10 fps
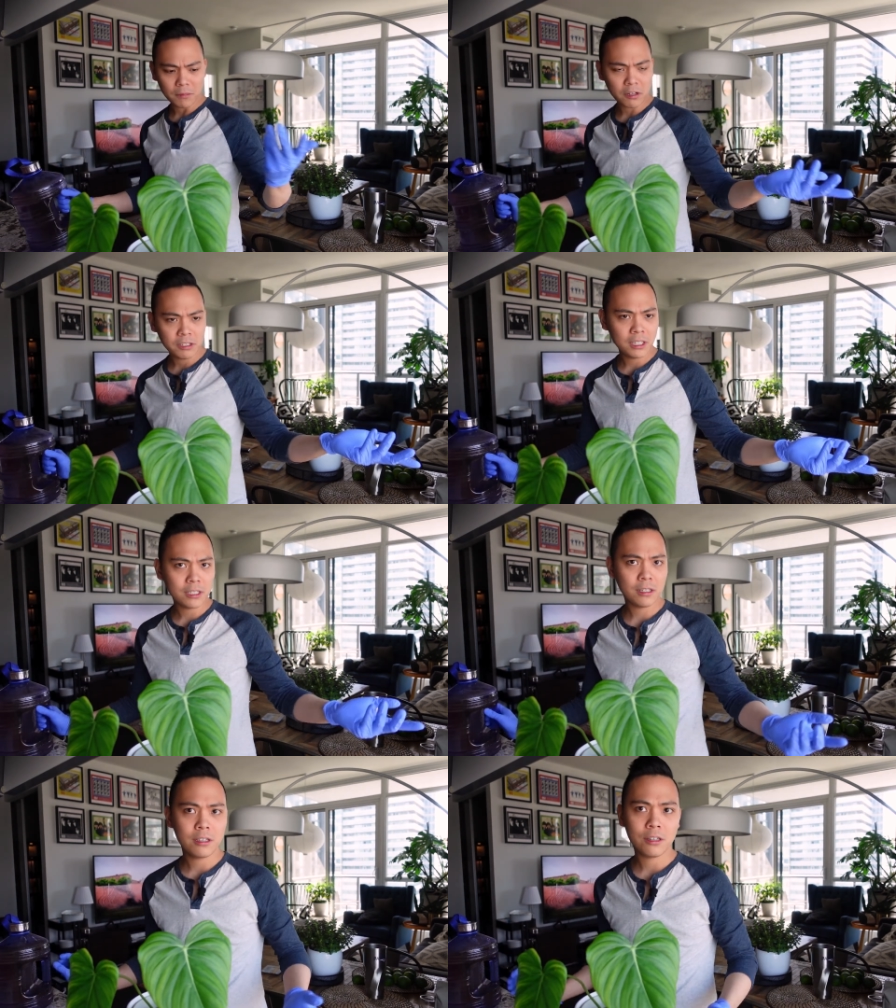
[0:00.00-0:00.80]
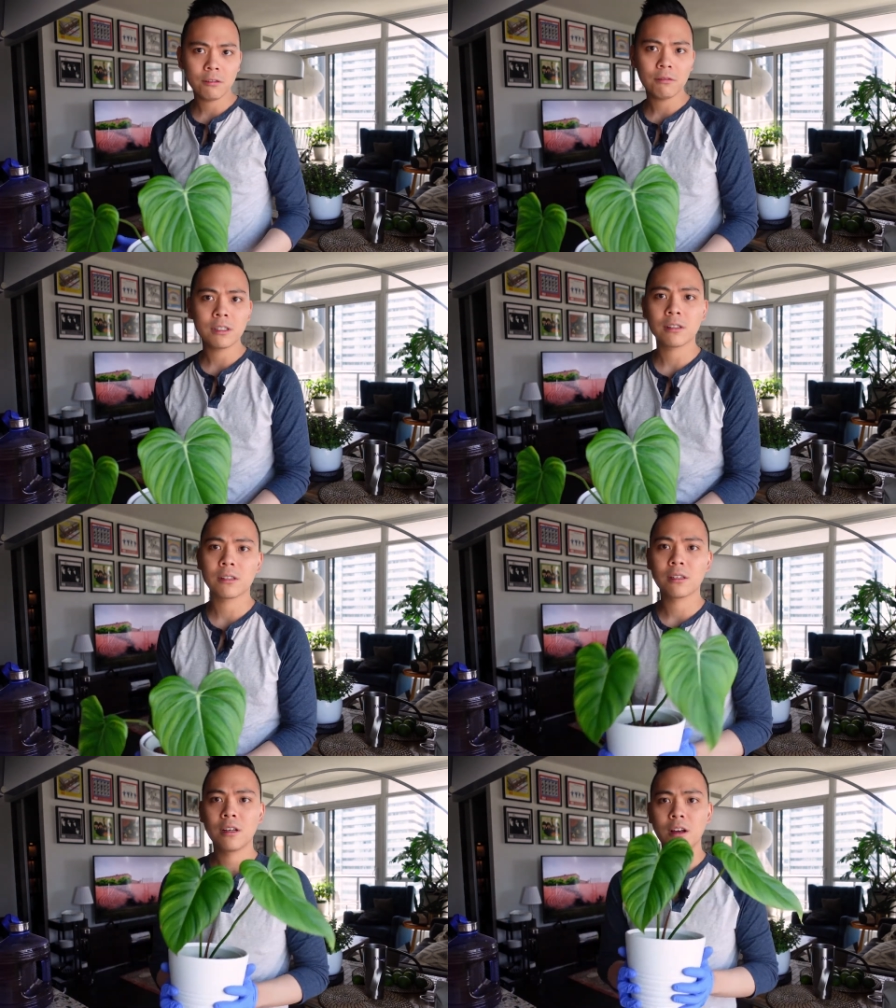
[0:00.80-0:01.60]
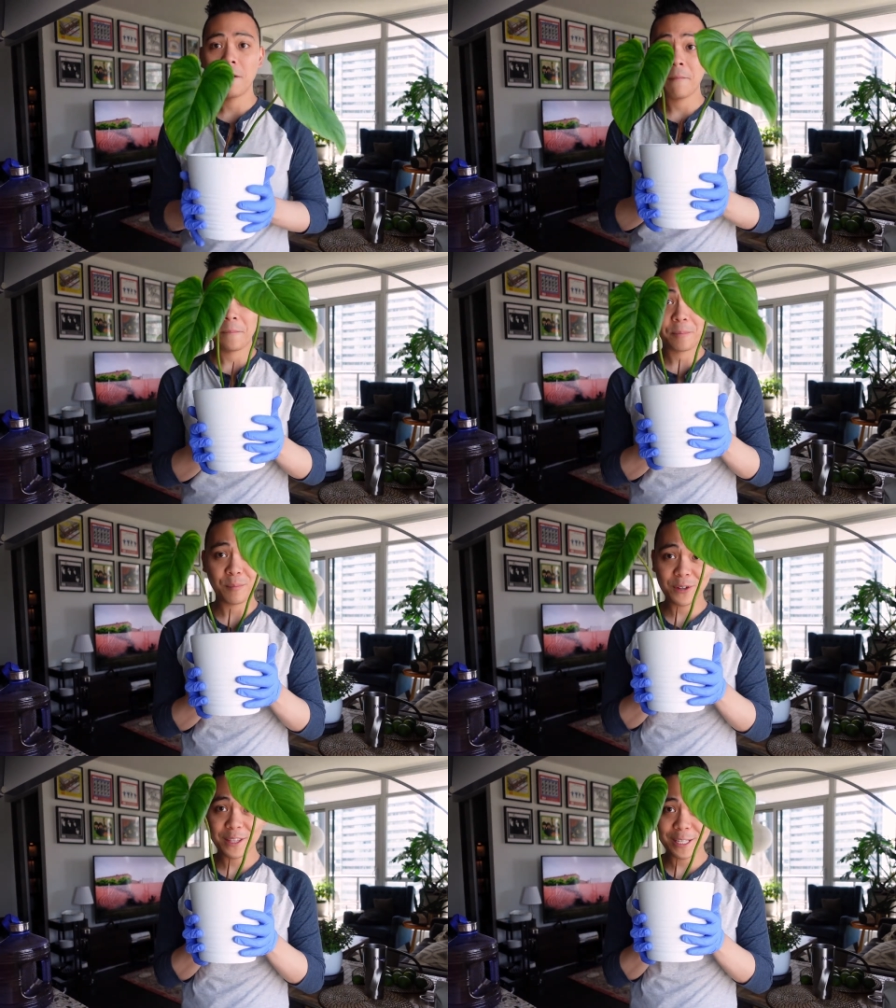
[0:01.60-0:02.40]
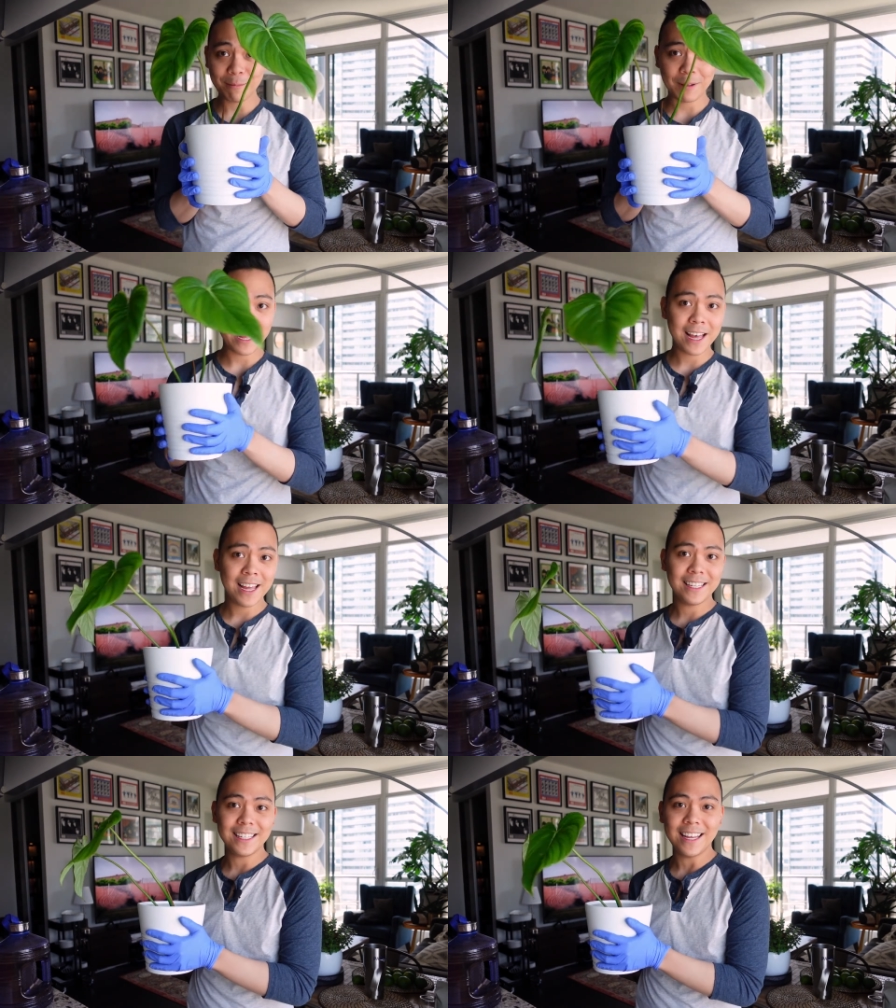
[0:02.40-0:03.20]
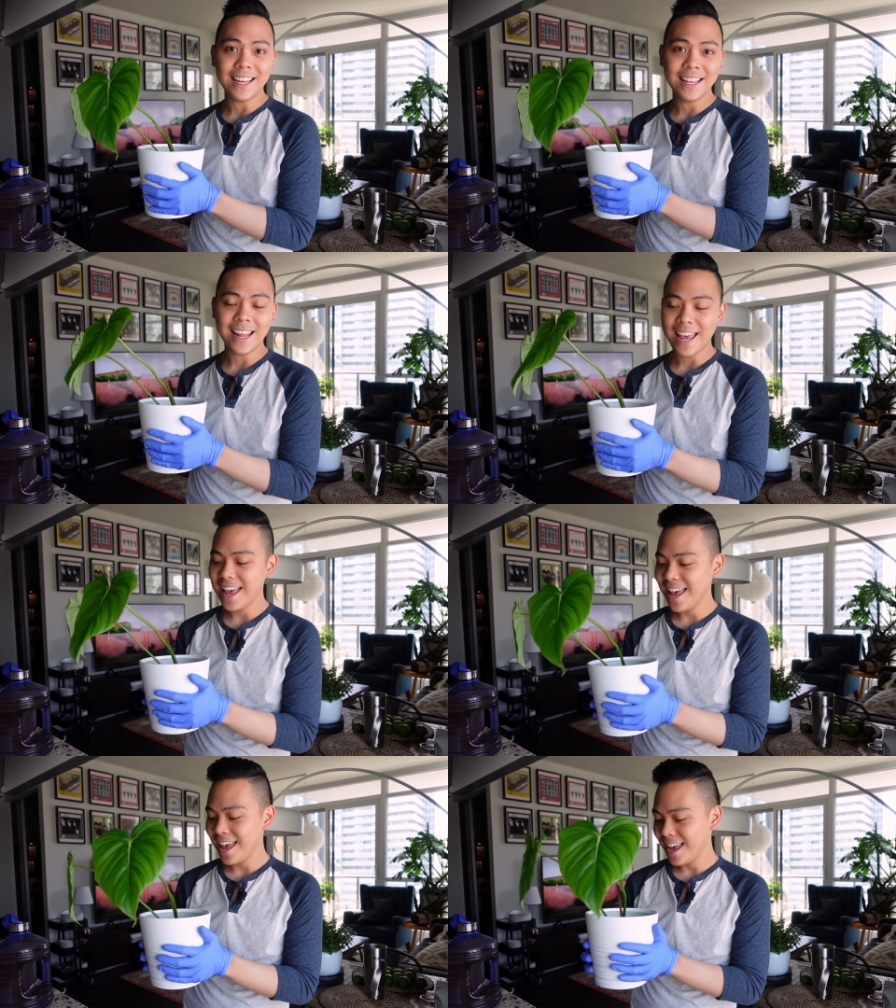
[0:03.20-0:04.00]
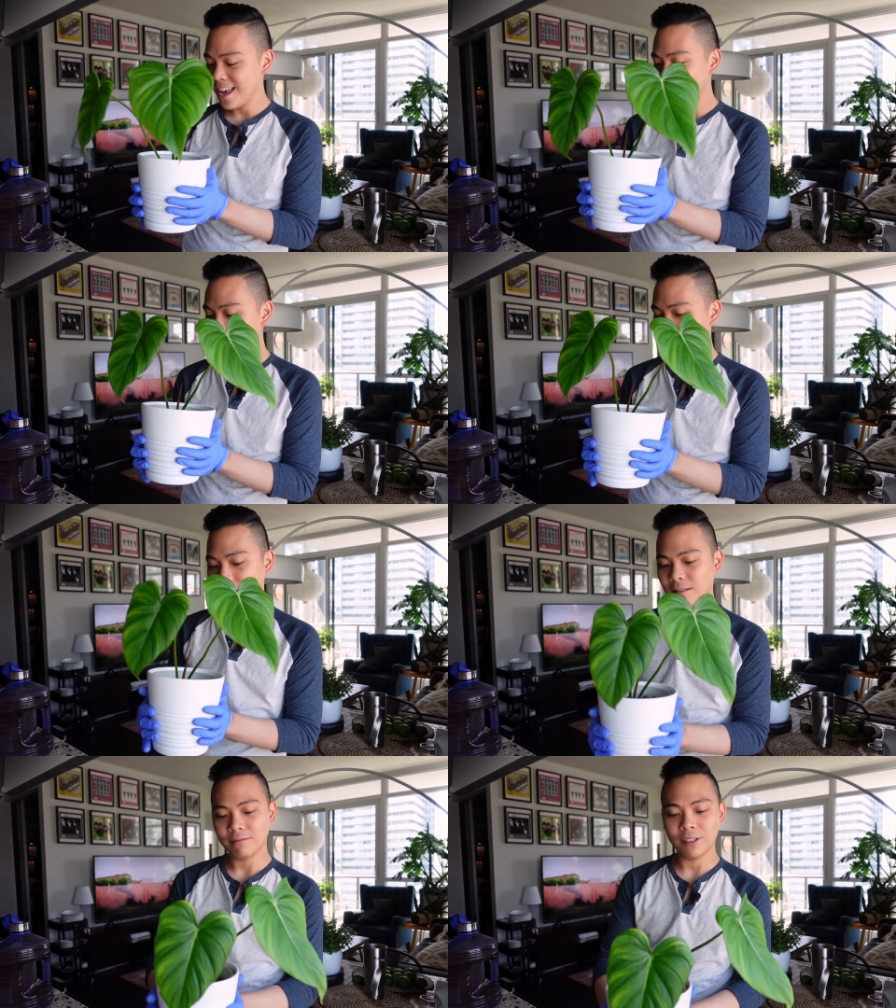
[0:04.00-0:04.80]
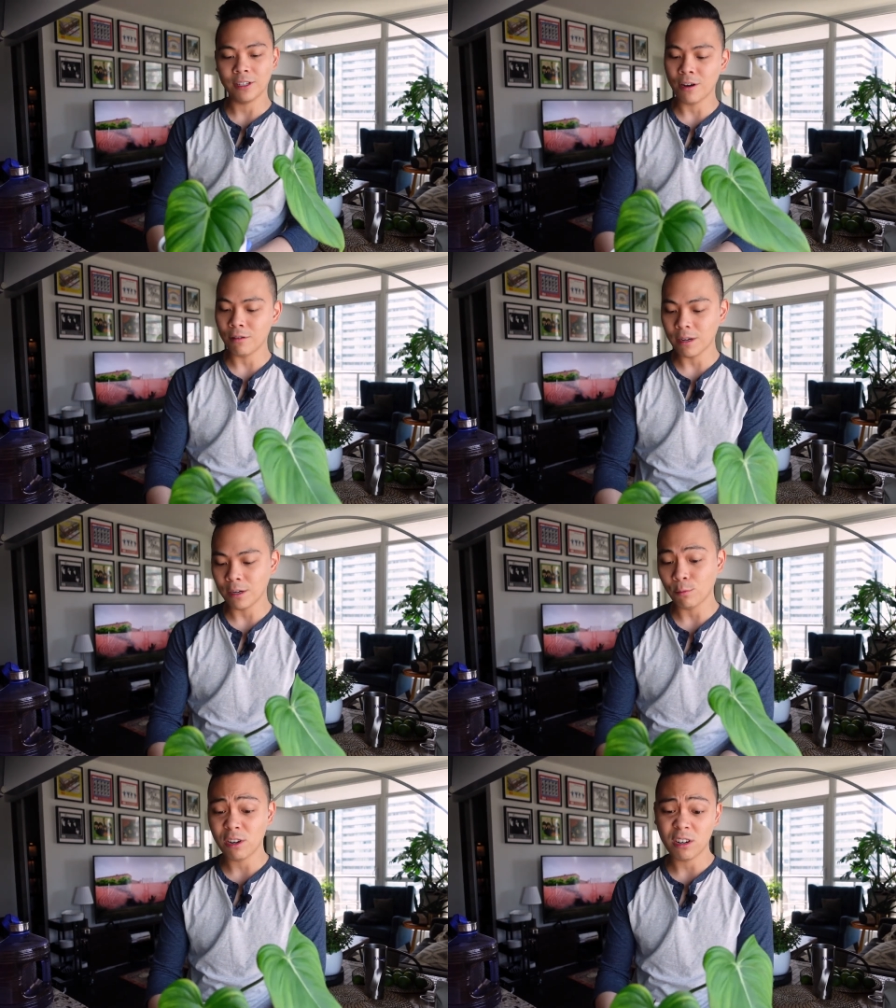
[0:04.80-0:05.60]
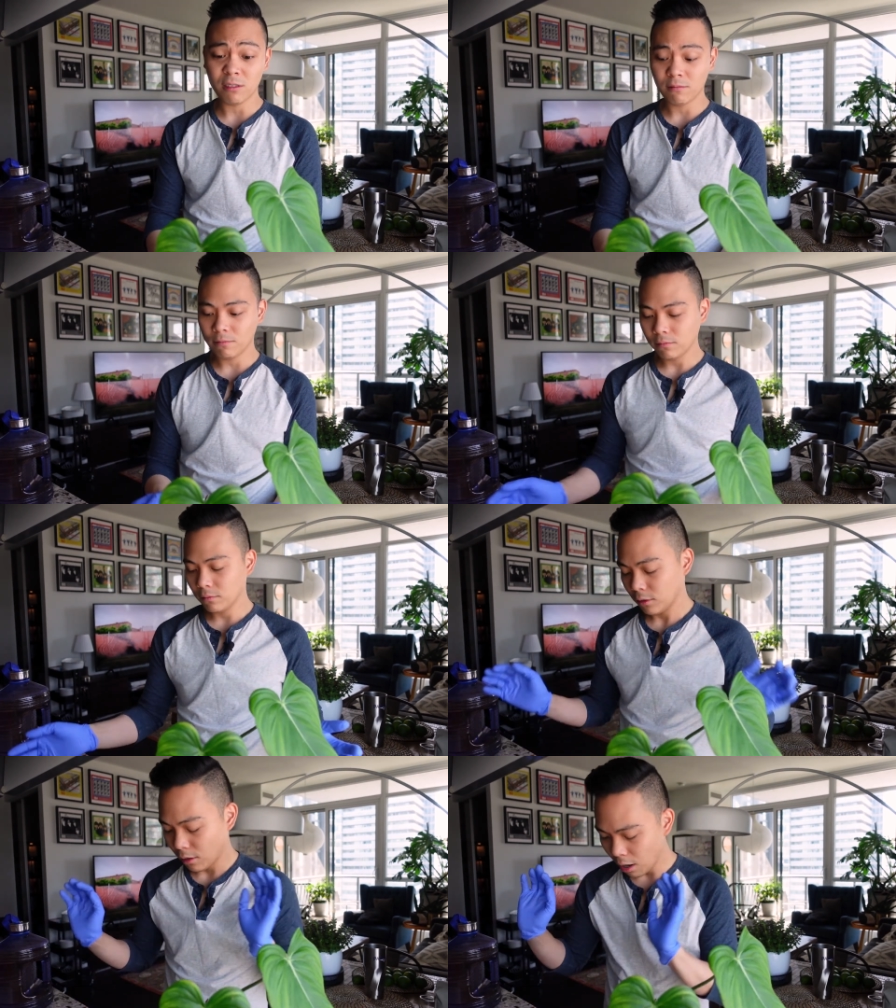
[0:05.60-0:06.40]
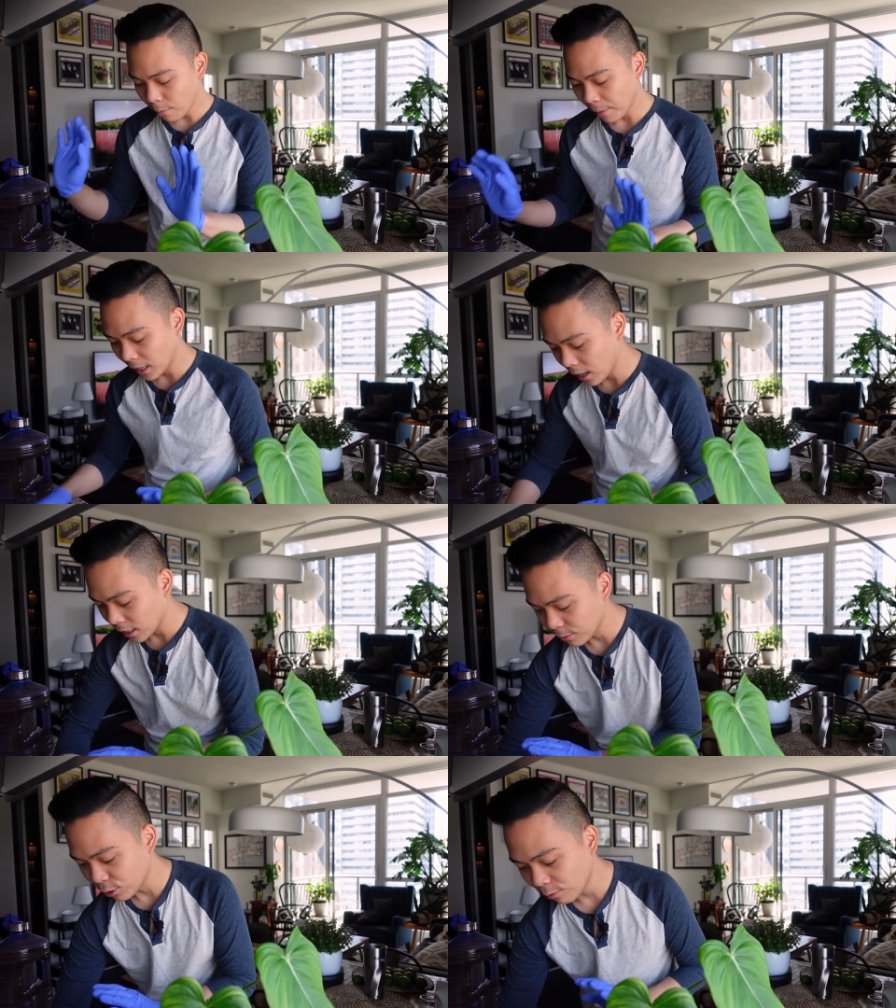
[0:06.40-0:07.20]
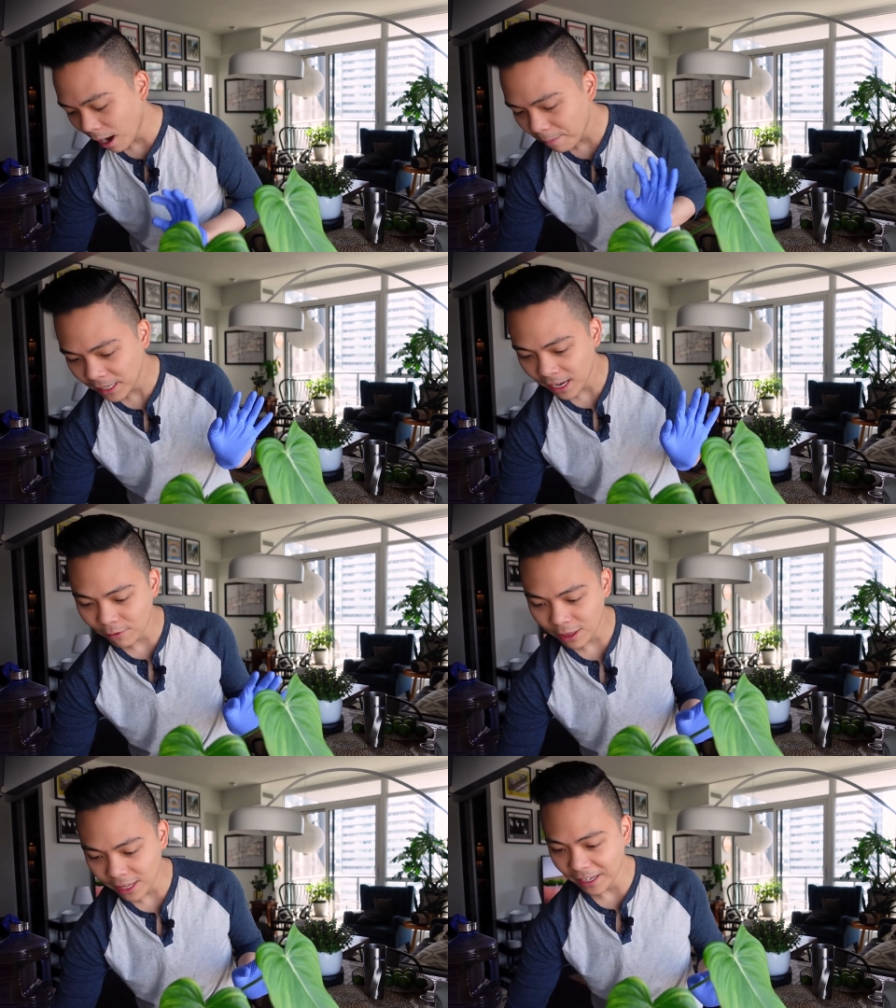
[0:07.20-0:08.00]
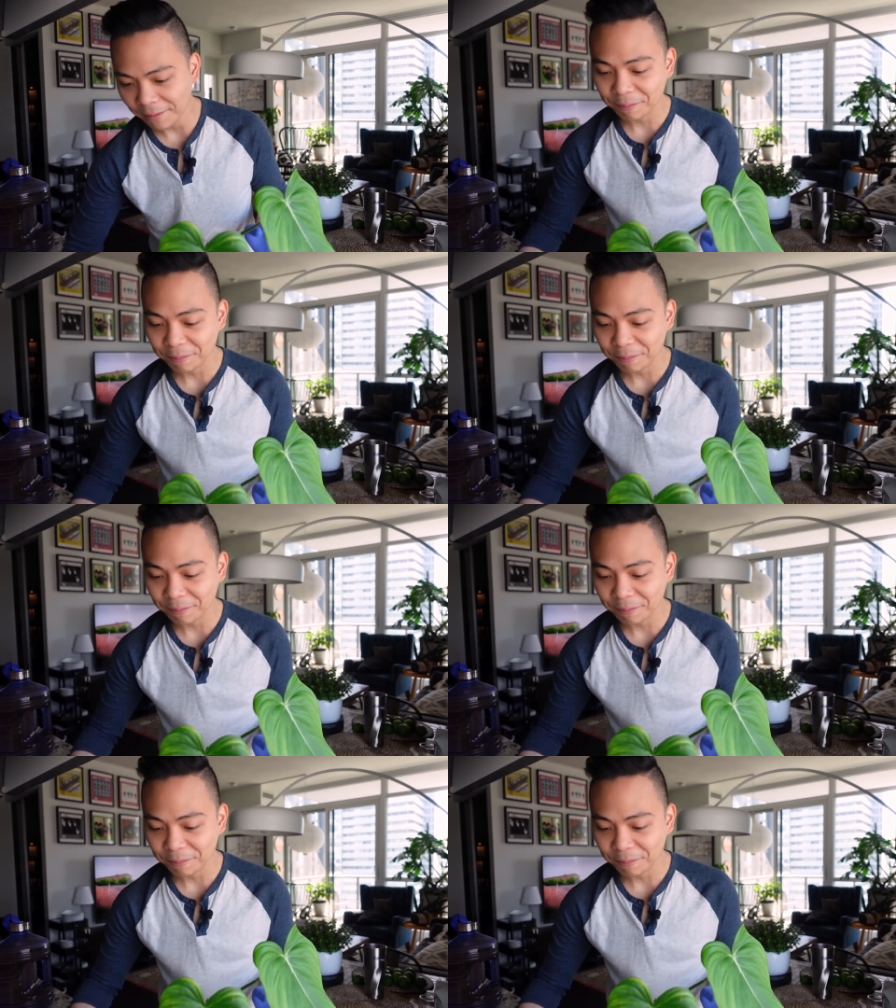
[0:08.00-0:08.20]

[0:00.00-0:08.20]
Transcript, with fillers: All you need to do is put this plant in a, you know, inward. Oh my gosh, I'm dropping everything.